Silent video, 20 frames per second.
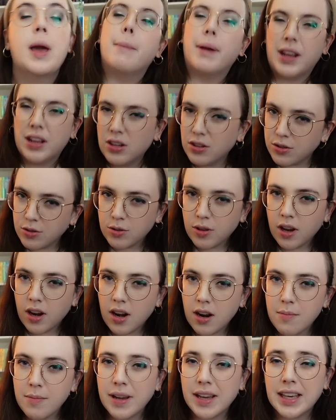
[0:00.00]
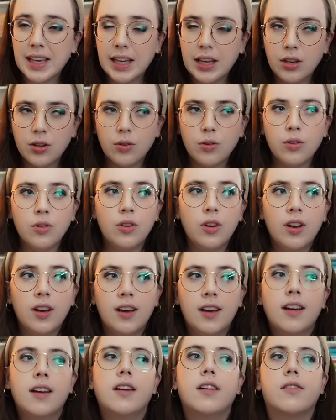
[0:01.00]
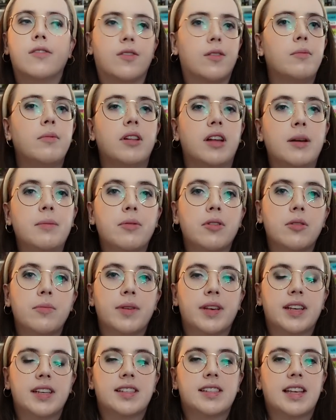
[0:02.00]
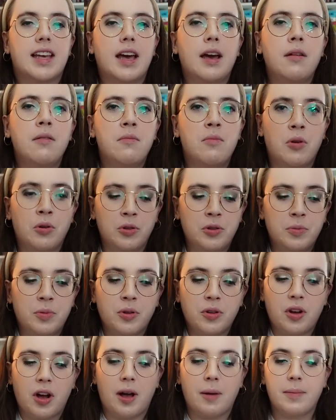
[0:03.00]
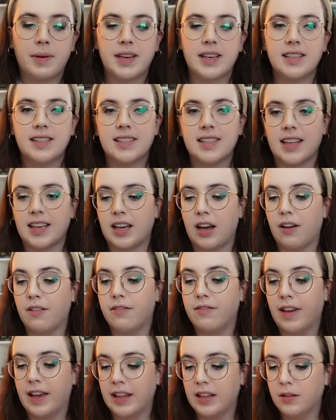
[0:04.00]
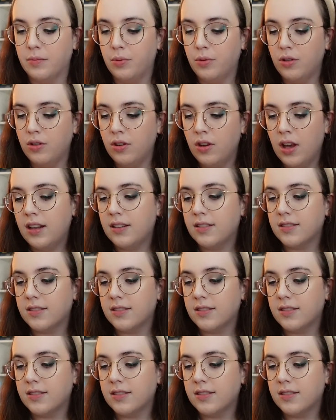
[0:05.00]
but I also got it on my Kindle from the library because they had multiple copies like available.